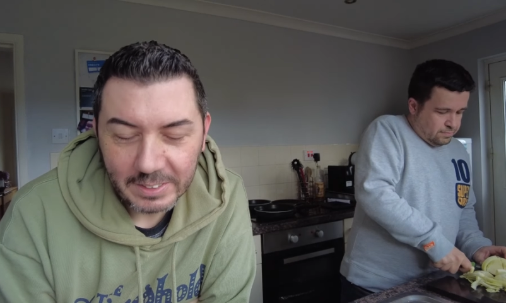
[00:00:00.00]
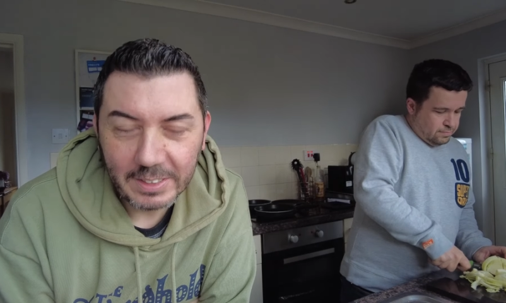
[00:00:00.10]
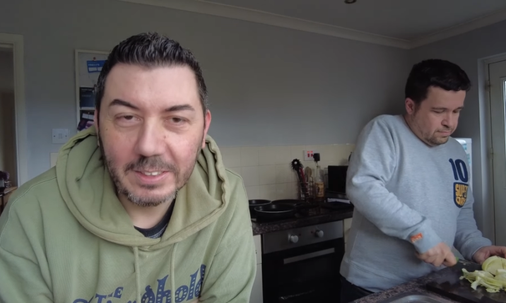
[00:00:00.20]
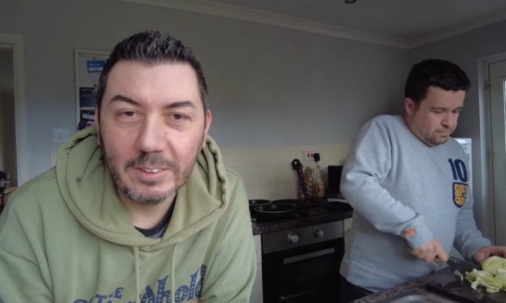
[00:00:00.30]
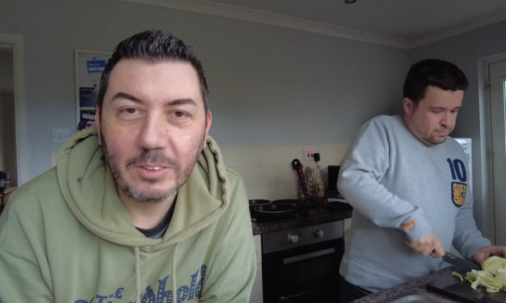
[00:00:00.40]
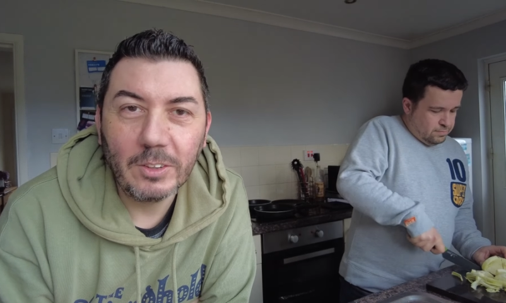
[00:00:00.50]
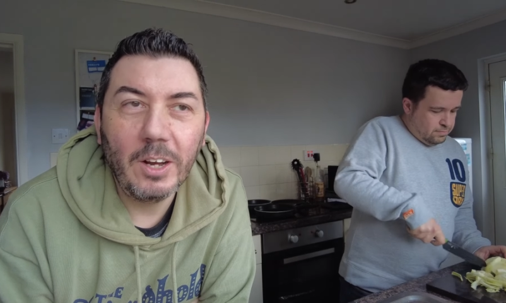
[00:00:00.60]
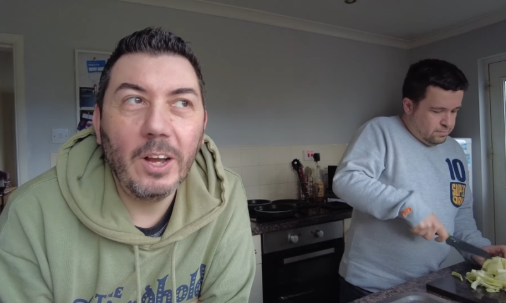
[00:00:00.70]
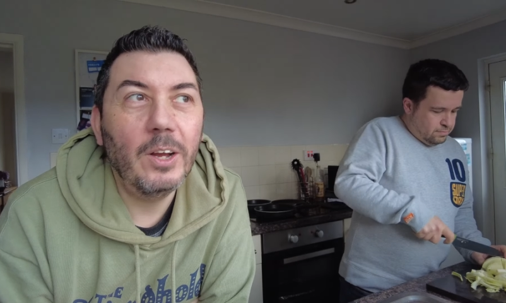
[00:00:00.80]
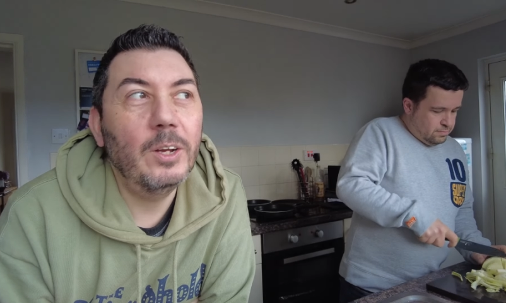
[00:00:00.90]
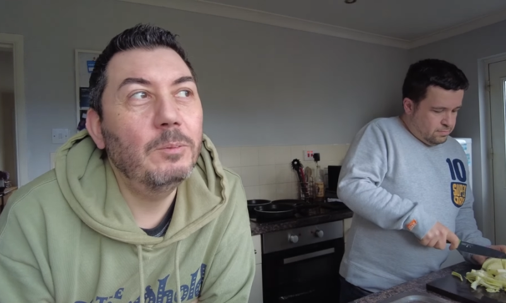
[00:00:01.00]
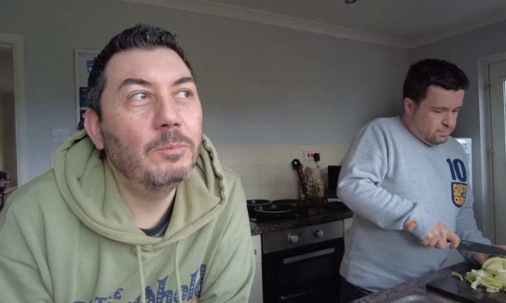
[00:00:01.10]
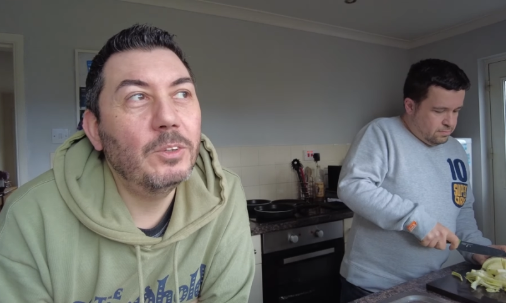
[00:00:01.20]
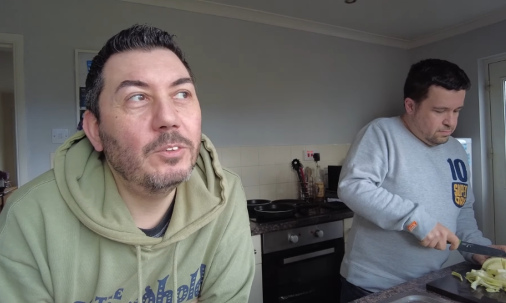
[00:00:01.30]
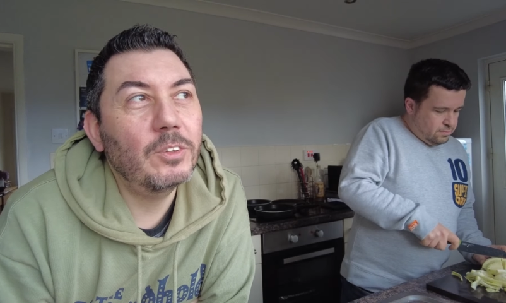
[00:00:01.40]
Speaker 1: Then got home,
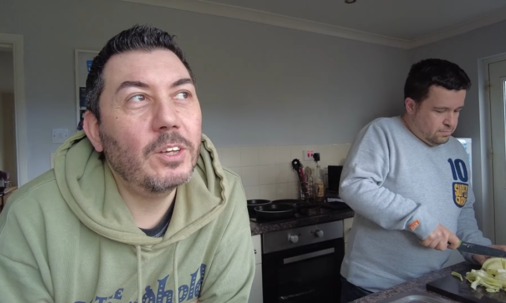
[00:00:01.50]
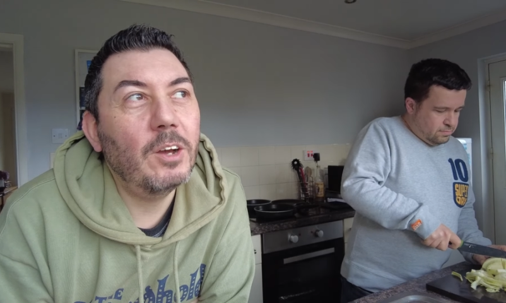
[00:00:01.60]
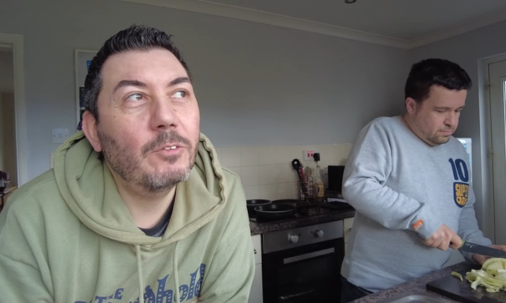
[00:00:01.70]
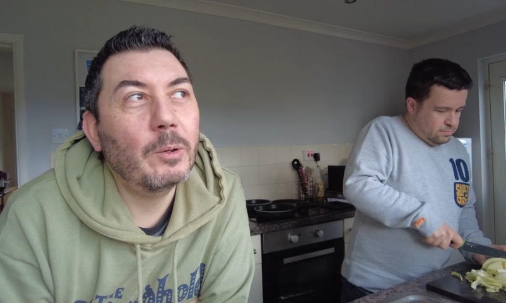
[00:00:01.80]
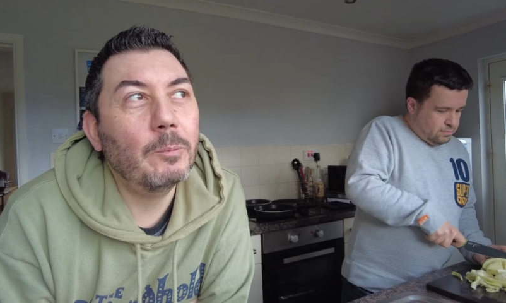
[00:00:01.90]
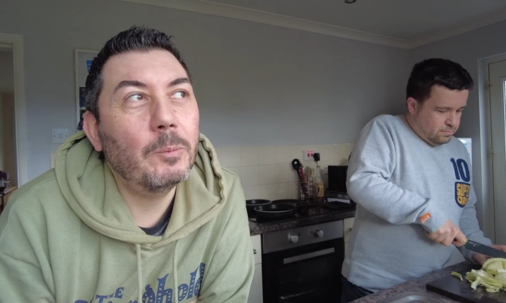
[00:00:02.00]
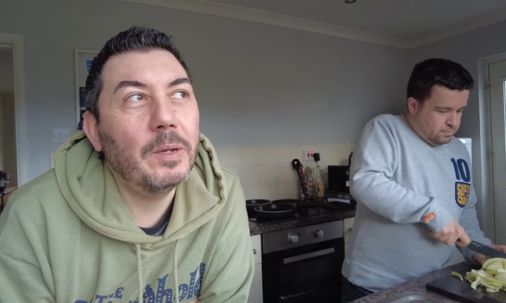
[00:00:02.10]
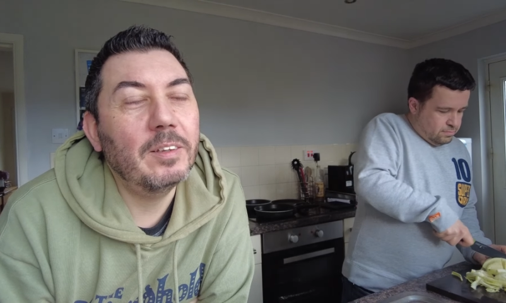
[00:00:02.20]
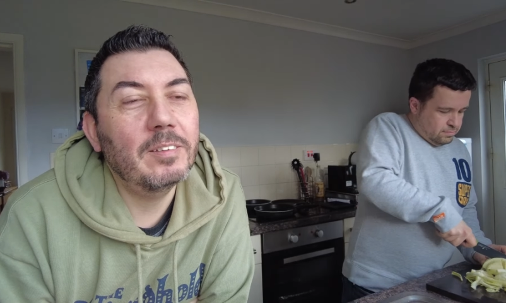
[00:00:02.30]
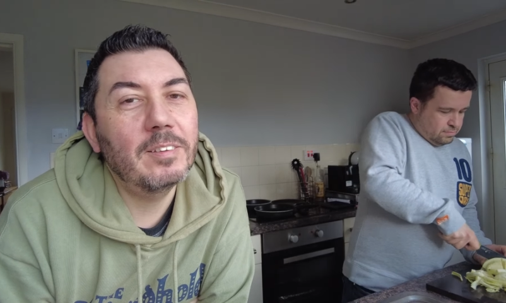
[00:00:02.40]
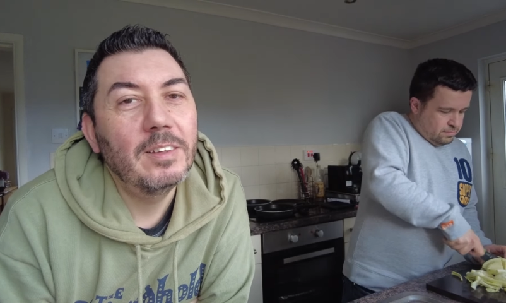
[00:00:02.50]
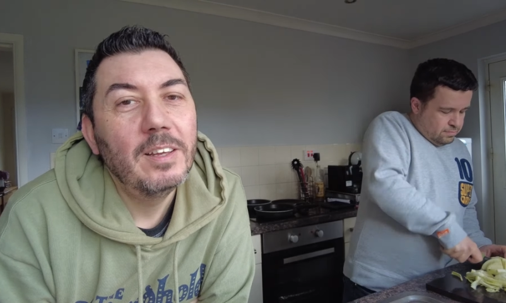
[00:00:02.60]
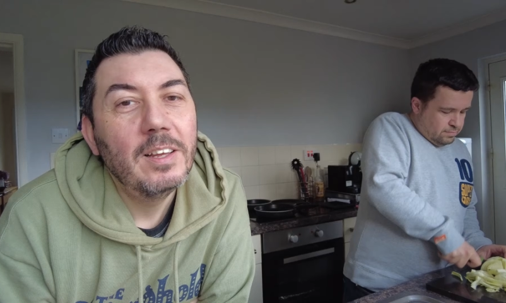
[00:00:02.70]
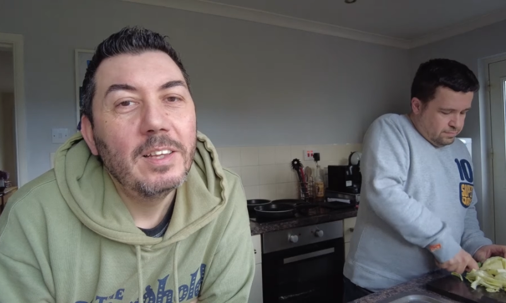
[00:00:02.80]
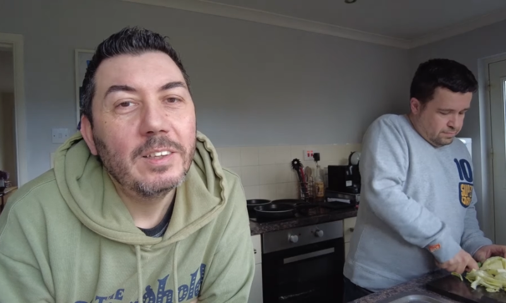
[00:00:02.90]
used the car for a couple of weeks.
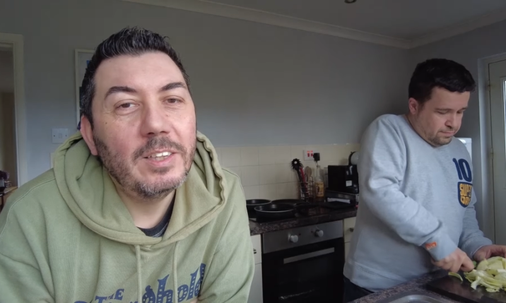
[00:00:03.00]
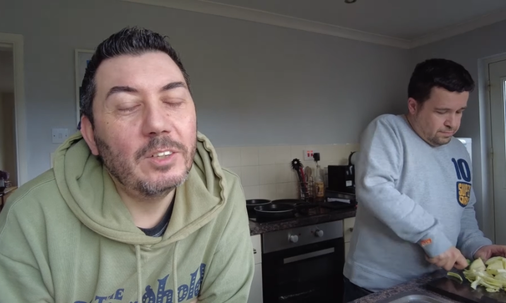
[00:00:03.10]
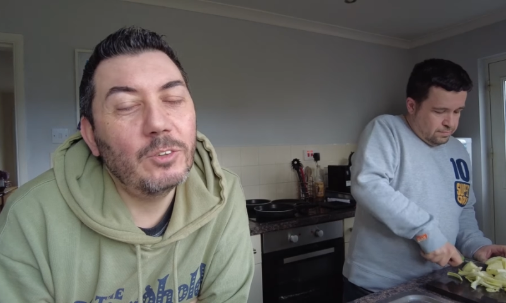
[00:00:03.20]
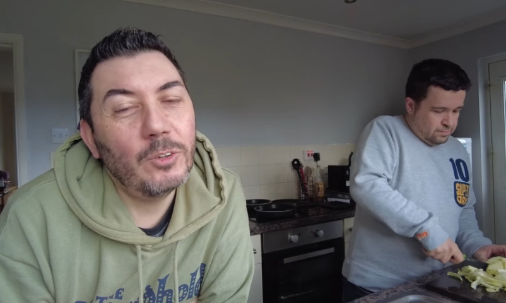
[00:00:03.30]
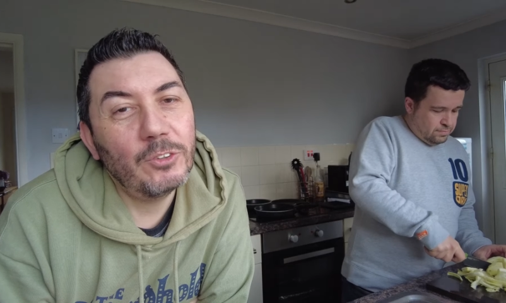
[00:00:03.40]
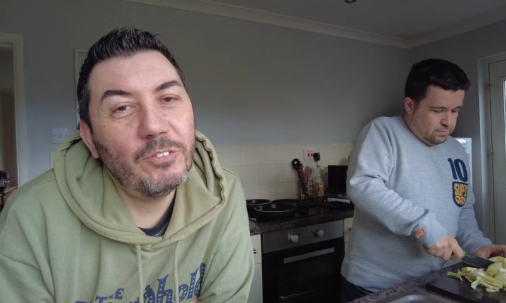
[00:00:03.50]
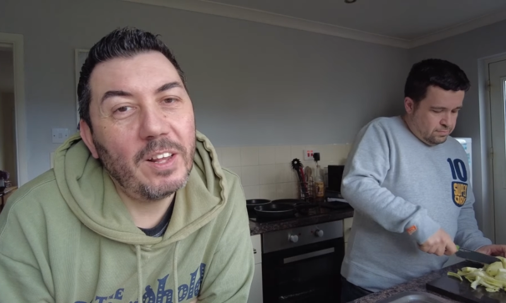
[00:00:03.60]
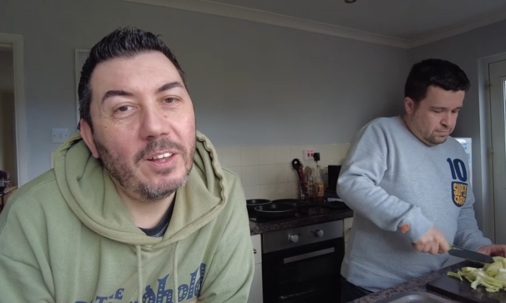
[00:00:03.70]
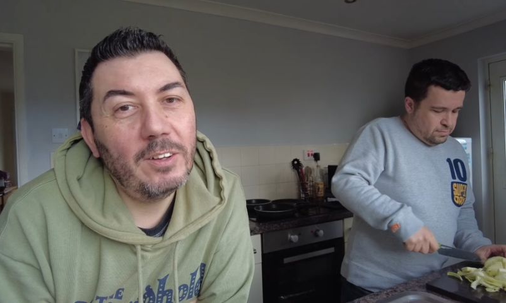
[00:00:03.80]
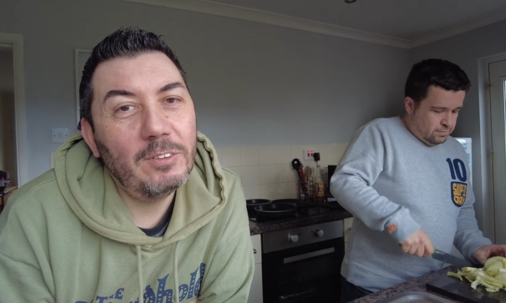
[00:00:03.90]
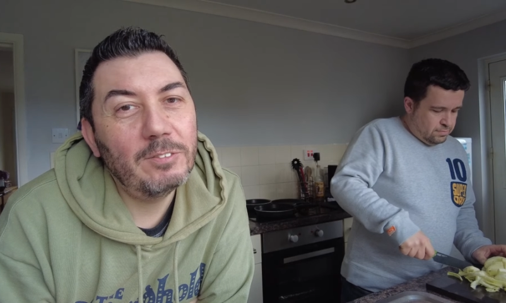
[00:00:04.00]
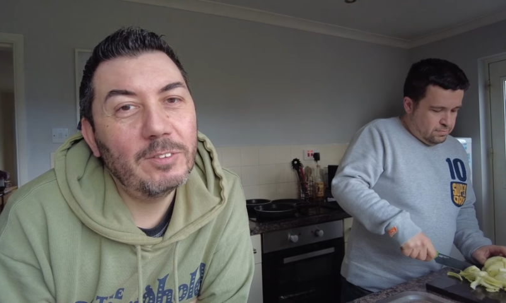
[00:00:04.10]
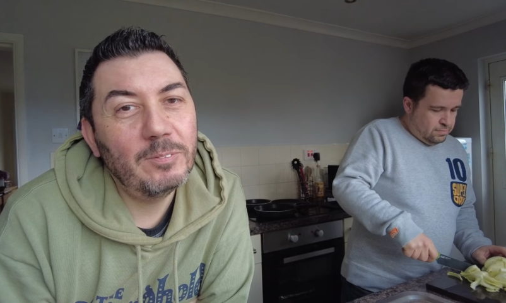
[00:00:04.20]
The exhaust fell off.